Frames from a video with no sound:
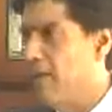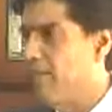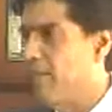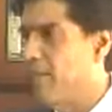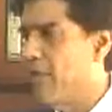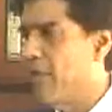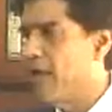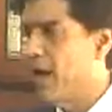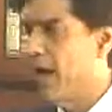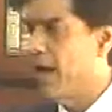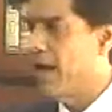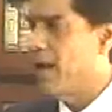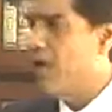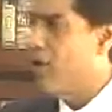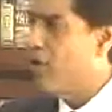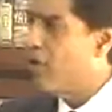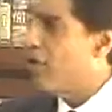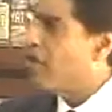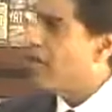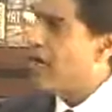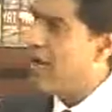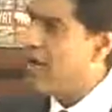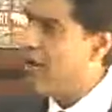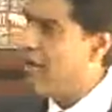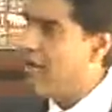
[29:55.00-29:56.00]
and loan
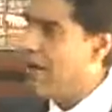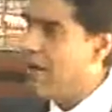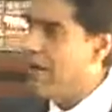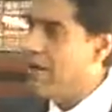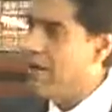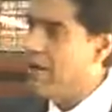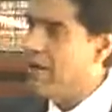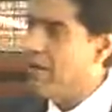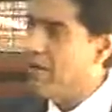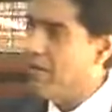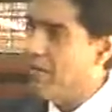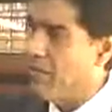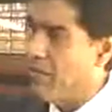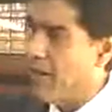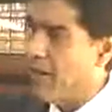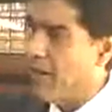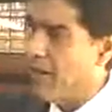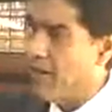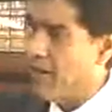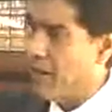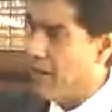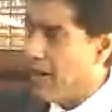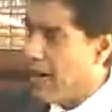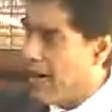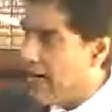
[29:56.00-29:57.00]
can be
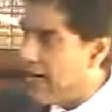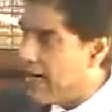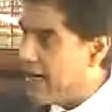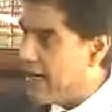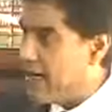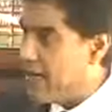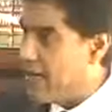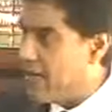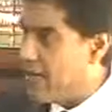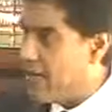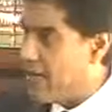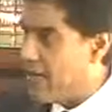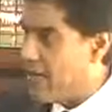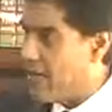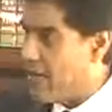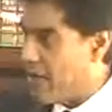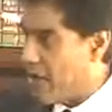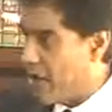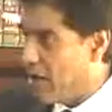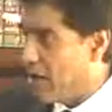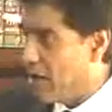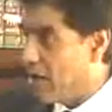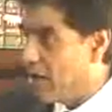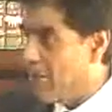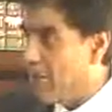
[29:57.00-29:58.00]
granted to them on
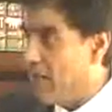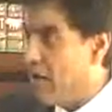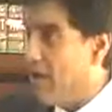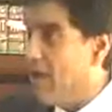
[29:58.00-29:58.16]
the